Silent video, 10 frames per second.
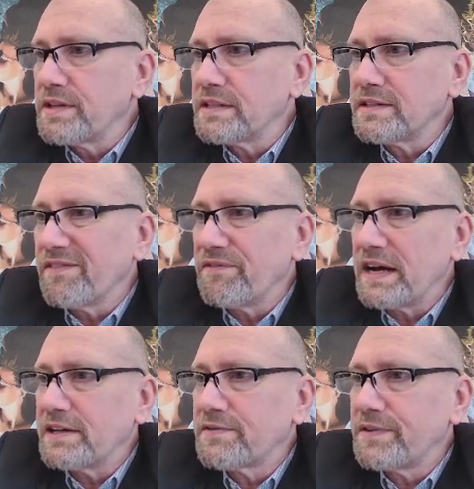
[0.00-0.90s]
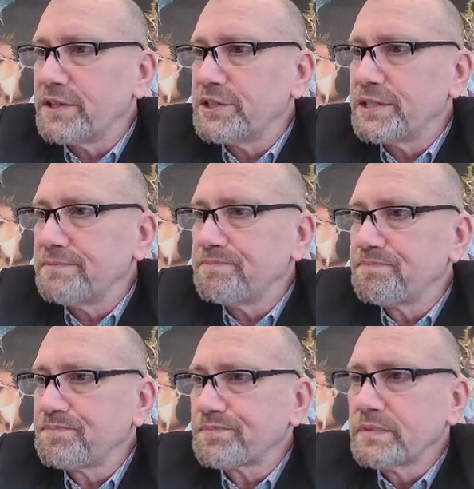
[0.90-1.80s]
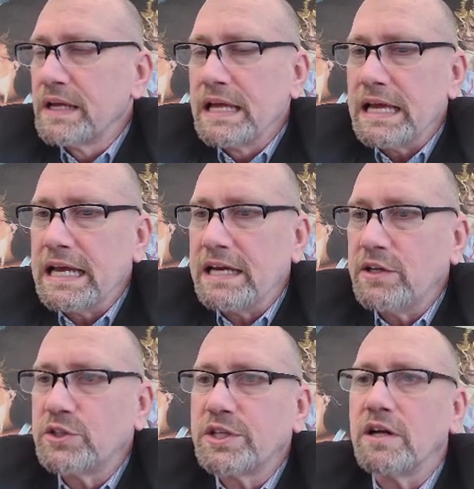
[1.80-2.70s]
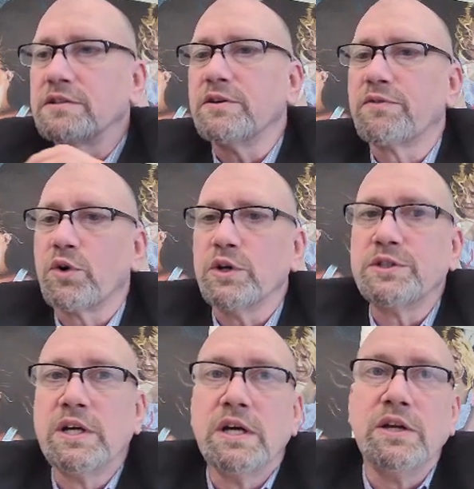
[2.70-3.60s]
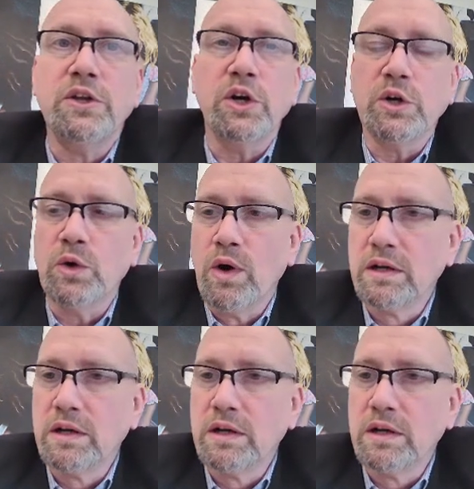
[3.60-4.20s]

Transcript: This is the fast version. And you should also, of course, know